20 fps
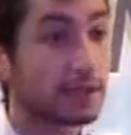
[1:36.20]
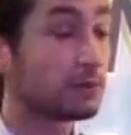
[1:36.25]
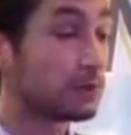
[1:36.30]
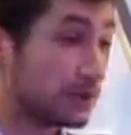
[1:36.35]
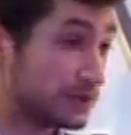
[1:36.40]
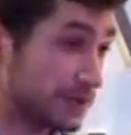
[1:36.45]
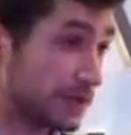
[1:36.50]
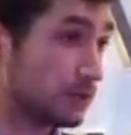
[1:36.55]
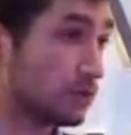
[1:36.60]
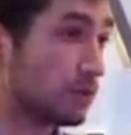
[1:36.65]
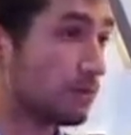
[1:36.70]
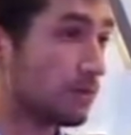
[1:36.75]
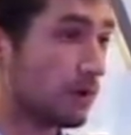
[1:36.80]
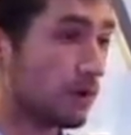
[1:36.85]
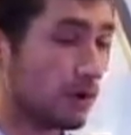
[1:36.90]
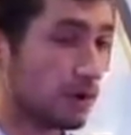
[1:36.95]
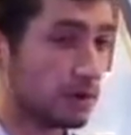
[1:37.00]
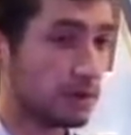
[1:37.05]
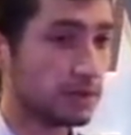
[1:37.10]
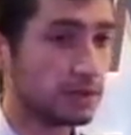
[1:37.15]
And I will tell you
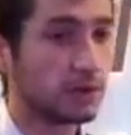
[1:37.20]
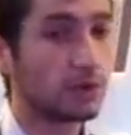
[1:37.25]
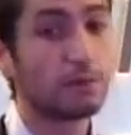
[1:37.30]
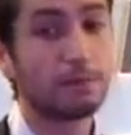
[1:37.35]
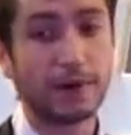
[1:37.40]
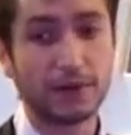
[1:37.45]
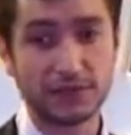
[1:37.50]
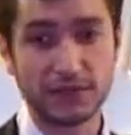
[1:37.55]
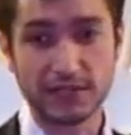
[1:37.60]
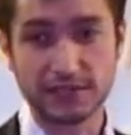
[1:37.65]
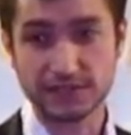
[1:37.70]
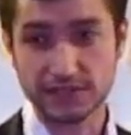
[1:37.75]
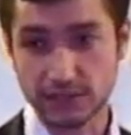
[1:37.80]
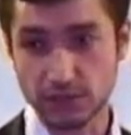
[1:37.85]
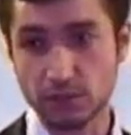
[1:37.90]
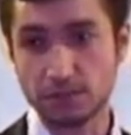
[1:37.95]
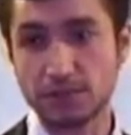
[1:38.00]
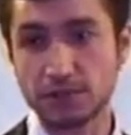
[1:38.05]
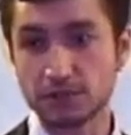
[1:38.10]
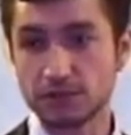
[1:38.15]
more about that
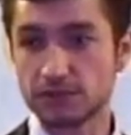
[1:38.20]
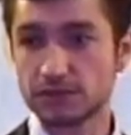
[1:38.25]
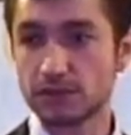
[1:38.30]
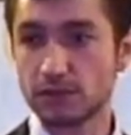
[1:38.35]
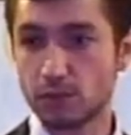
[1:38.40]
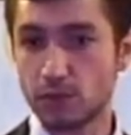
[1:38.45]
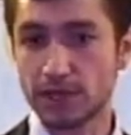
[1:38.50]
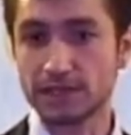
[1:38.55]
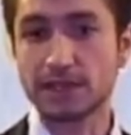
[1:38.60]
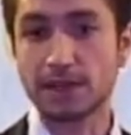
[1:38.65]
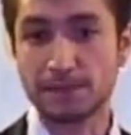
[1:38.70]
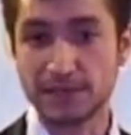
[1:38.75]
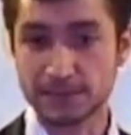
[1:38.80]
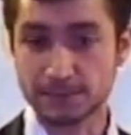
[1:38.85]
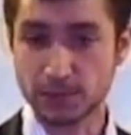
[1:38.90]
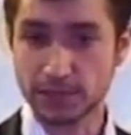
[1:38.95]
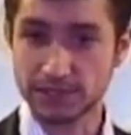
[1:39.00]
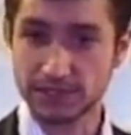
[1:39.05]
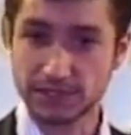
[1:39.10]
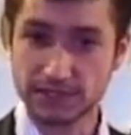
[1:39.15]
in a minute. What are best
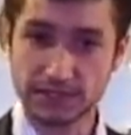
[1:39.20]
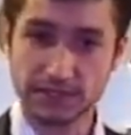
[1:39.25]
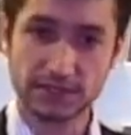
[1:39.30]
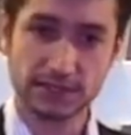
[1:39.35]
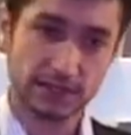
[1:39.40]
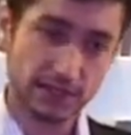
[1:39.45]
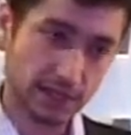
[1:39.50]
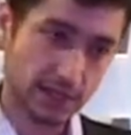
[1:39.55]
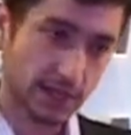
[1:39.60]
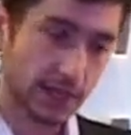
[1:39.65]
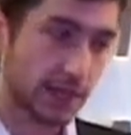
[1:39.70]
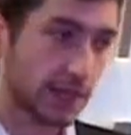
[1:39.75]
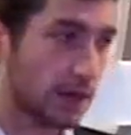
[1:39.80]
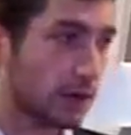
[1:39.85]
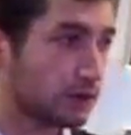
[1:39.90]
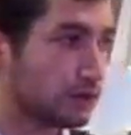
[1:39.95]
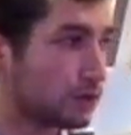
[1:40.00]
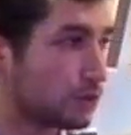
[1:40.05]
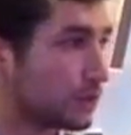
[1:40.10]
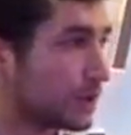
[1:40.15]
practices and
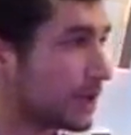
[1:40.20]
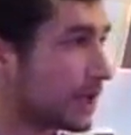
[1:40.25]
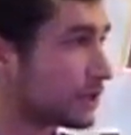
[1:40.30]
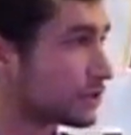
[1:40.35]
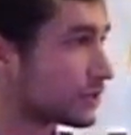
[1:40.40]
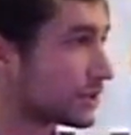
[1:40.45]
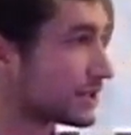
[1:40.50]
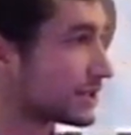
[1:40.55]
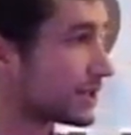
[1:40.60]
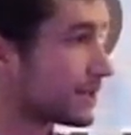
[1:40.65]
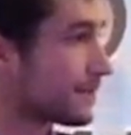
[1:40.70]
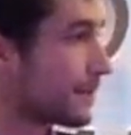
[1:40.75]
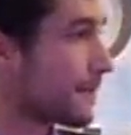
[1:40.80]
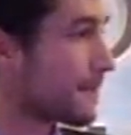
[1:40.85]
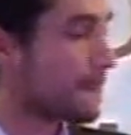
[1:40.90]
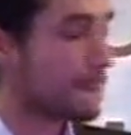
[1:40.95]
how do we address them?